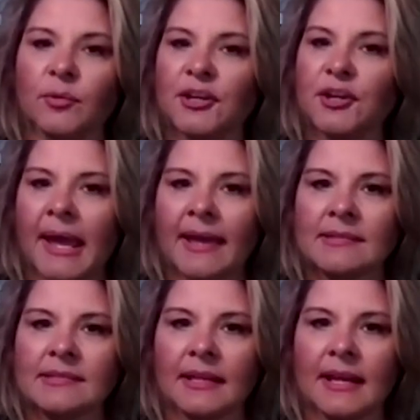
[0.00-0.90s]
Wear your
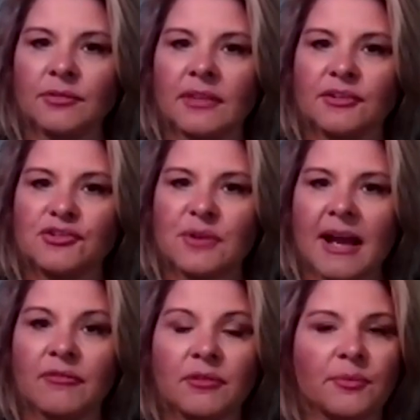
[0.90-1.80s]
mask, get out there,
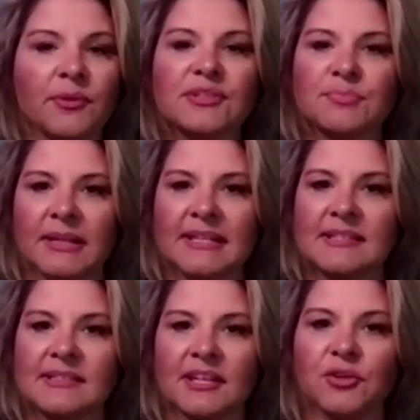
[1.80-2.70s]
travel. There's
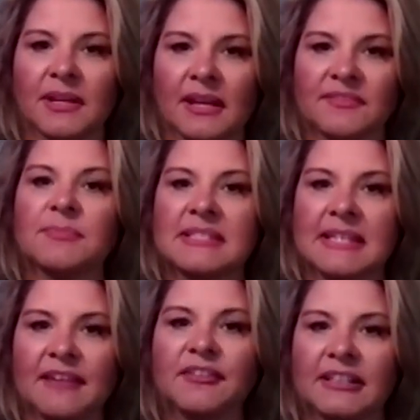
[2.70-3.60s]
places that you can have some
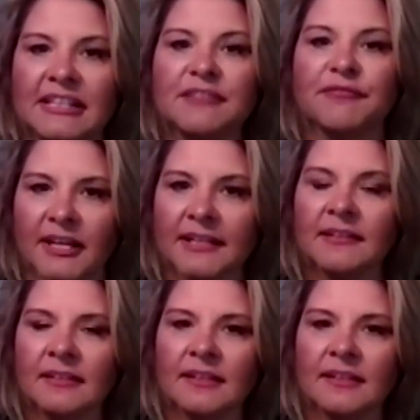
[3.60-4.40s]
safe, clean fun.